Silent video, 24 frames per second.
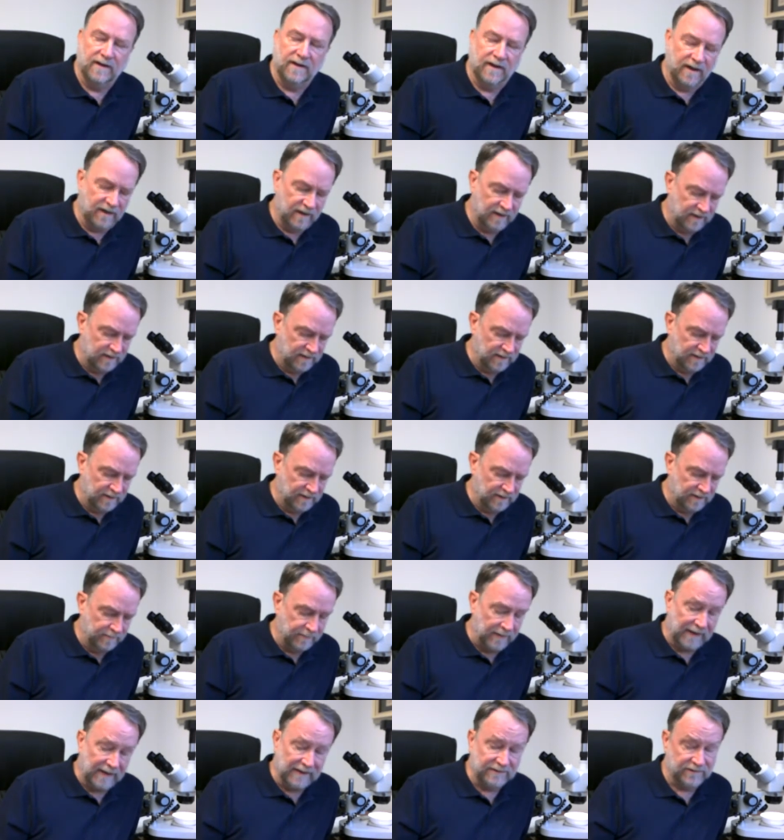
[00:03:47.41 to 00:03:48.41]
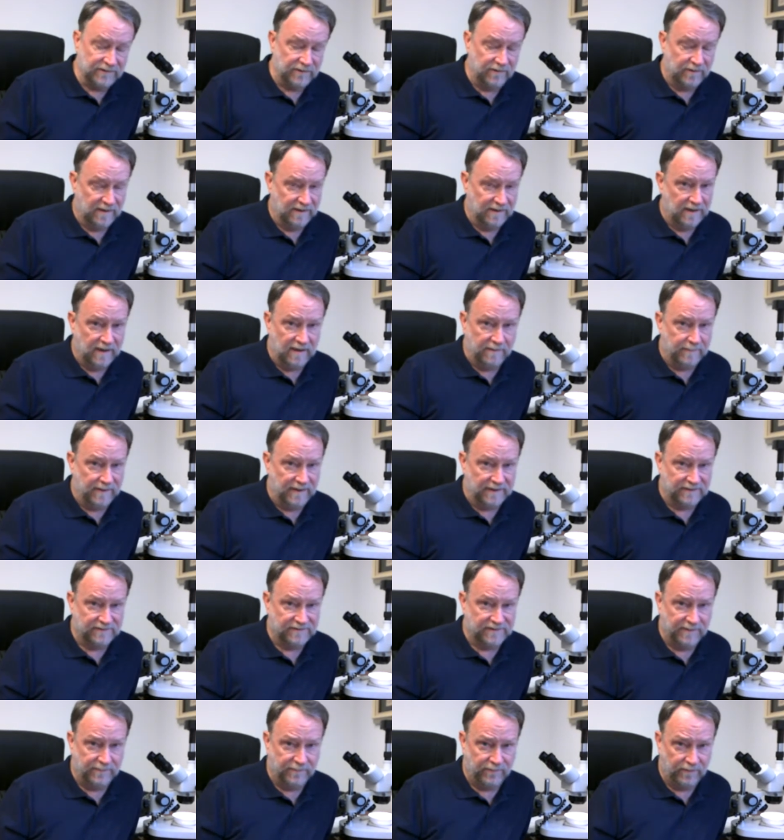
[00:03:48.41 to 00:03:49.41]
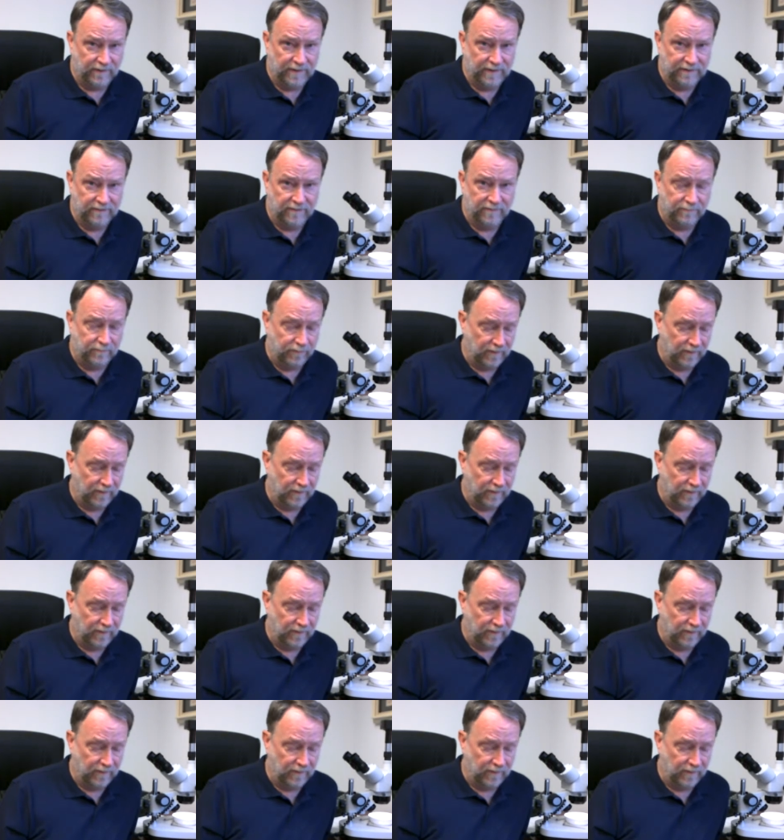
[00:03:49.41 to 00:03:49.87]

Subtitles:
certainly not by a separator,